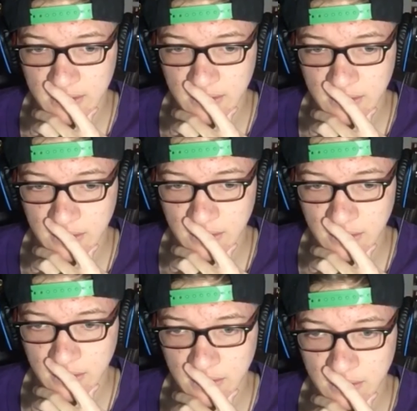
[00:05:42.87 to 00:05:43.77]
it.
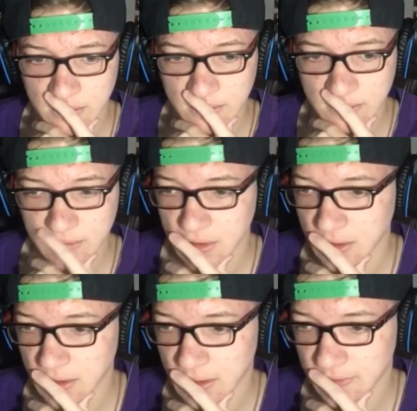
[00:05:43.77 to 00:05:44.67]

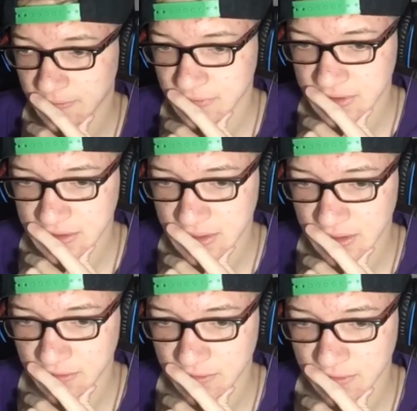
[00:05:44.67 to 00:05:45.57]
Alright,
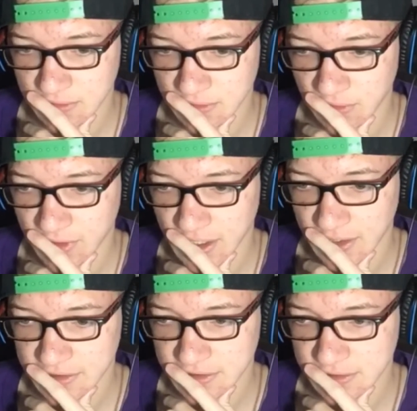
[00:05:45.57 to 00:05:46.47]
get, No
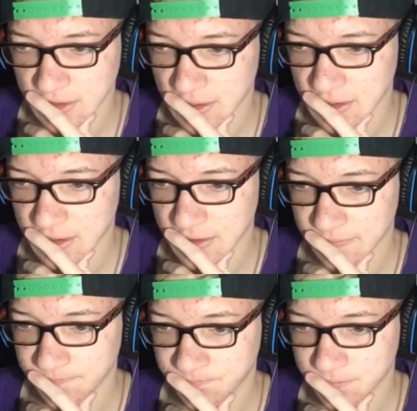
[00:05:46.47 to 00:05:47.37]
thanks.
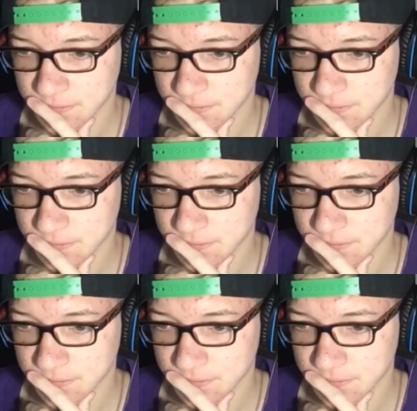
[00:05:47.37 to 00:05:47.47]
Um,